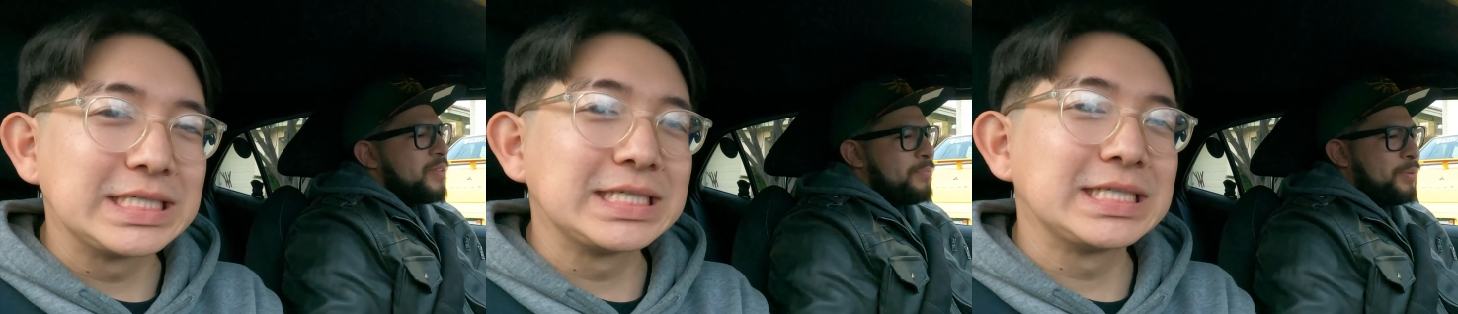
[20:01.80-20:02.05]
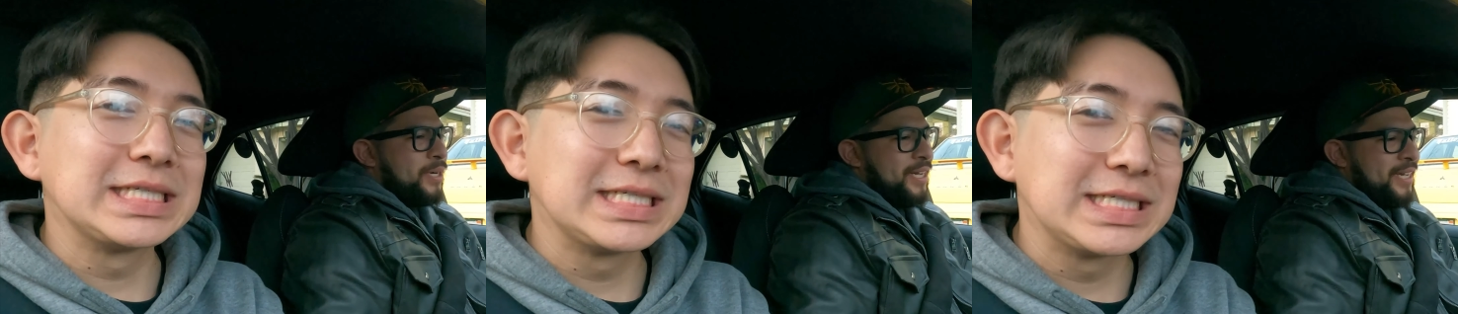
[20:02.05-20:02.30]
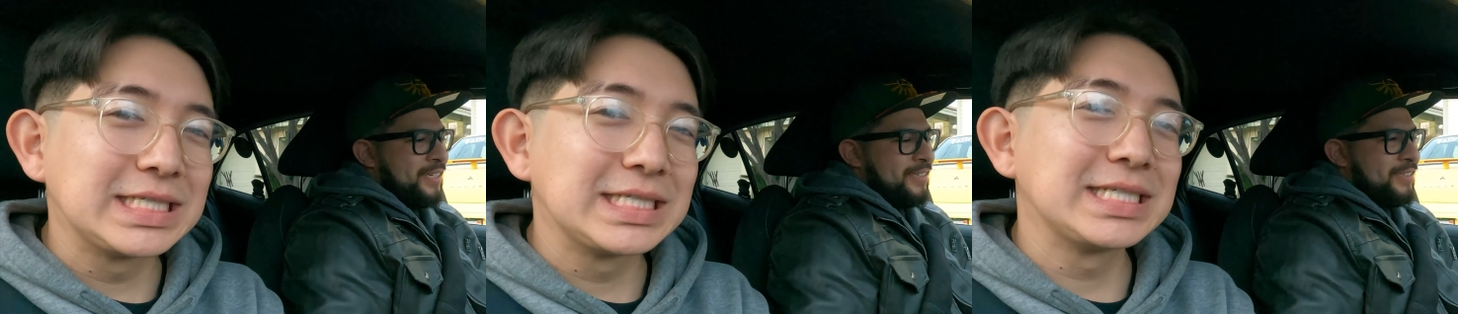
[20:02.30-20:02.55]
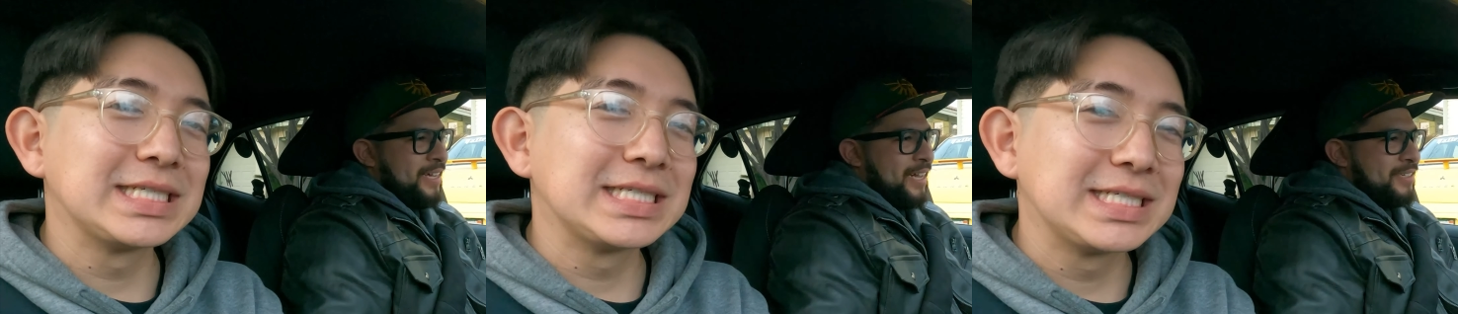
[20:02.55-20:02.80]
Speaker 1: But
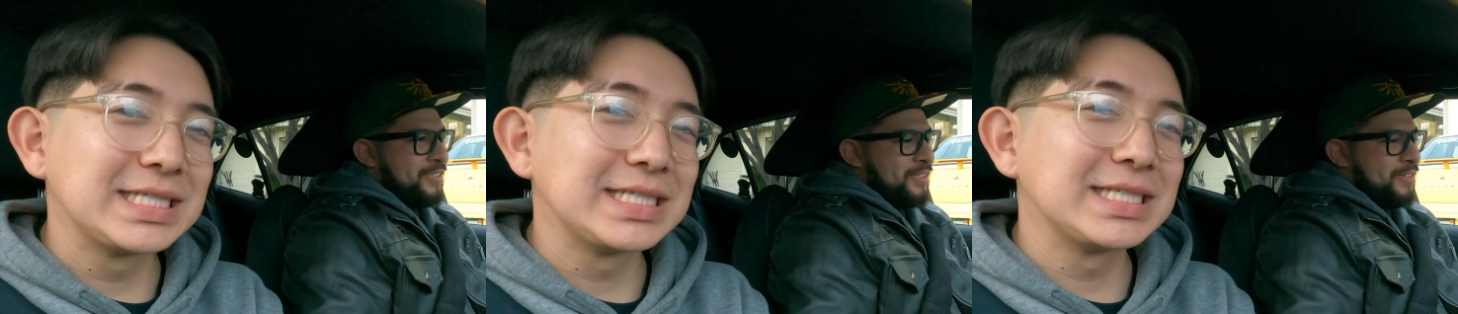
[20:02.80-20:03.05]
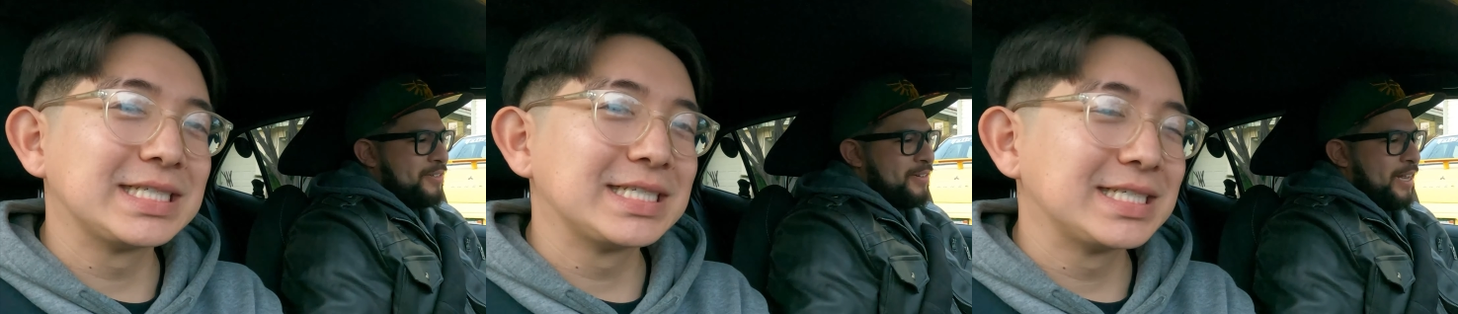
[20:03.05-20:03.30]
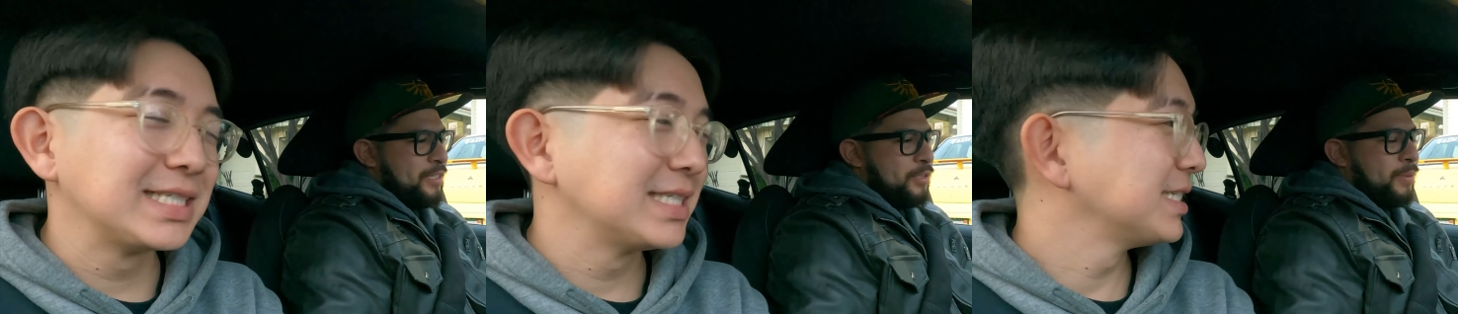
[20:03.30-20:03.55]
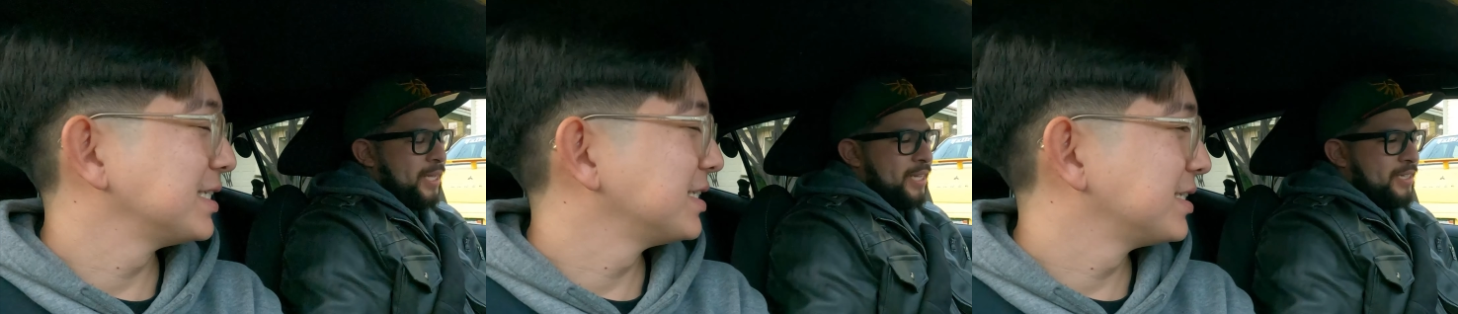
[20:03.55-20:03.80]
yeah, so I do
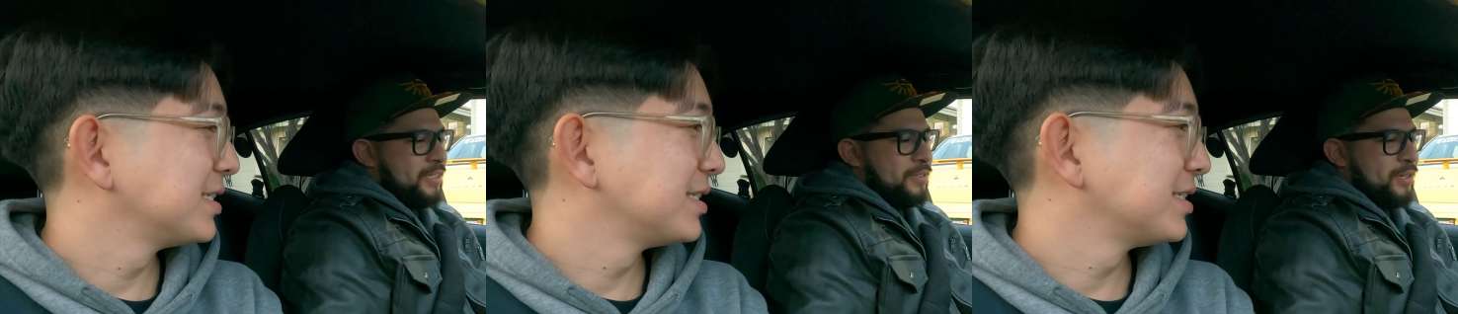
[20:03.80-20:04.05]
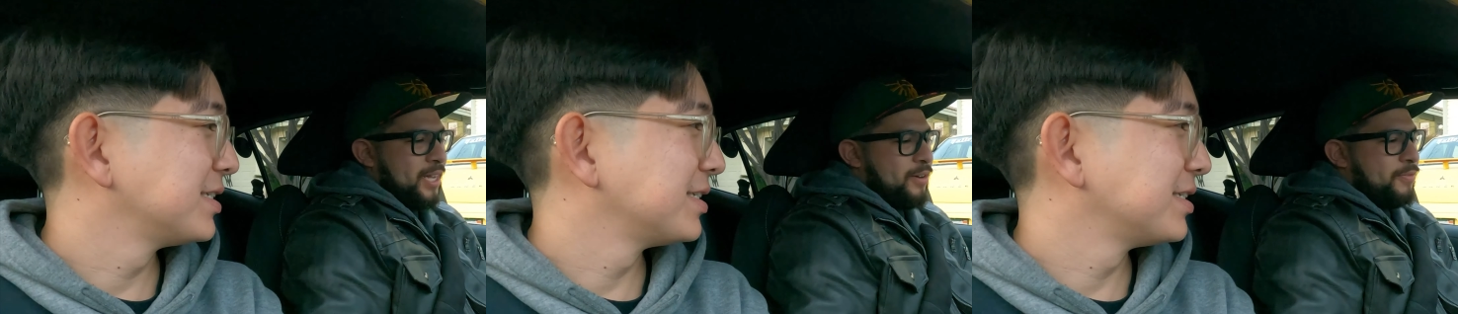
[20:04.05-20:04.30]
plan to do like